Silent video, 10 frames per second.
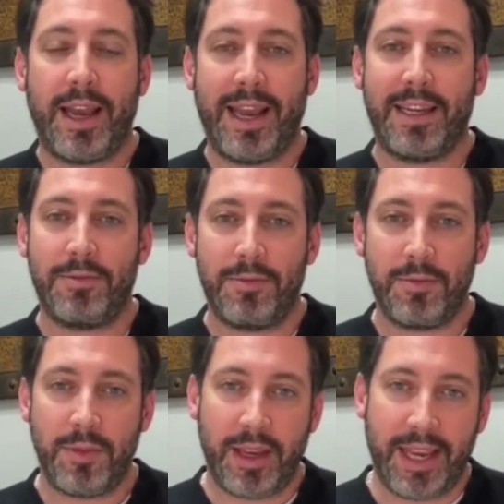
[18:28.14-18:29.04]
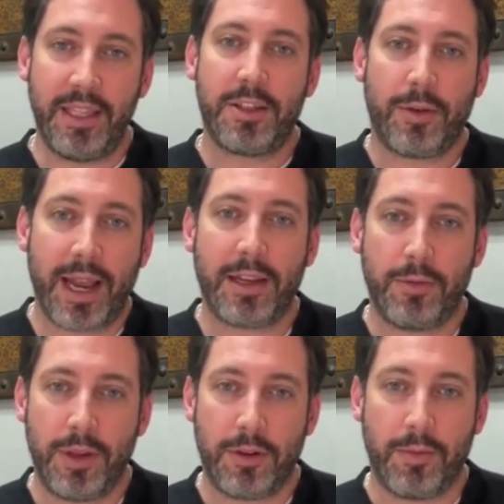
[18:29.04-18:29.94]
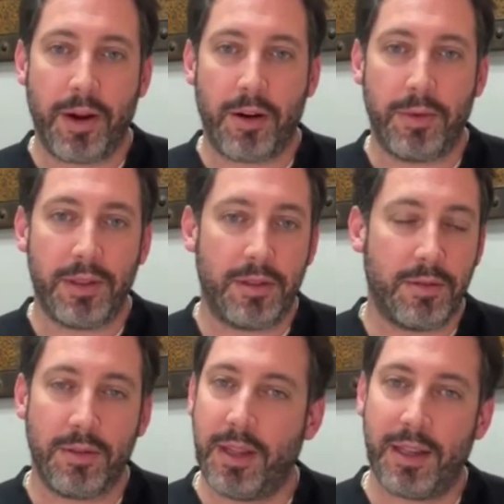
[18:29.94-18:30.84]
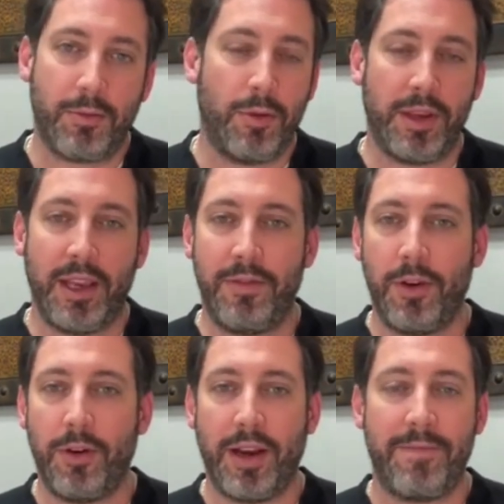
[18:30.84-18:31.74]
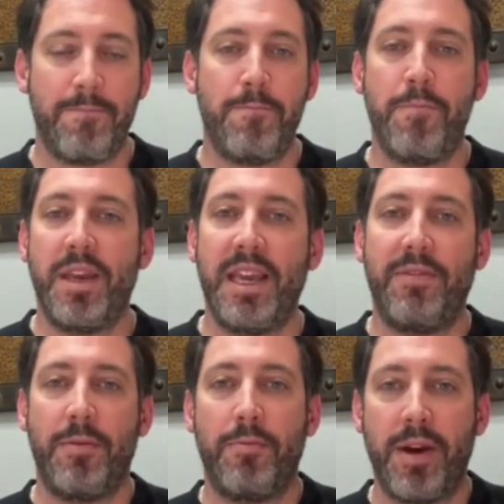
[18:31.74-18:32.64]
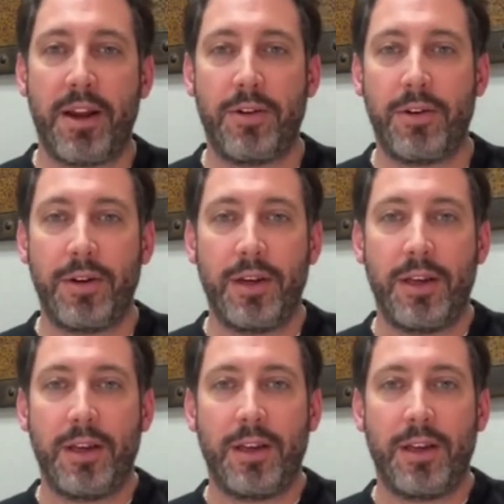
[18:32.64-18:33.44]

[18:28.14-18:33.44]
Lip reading: and interact with your environment. That will give you a even better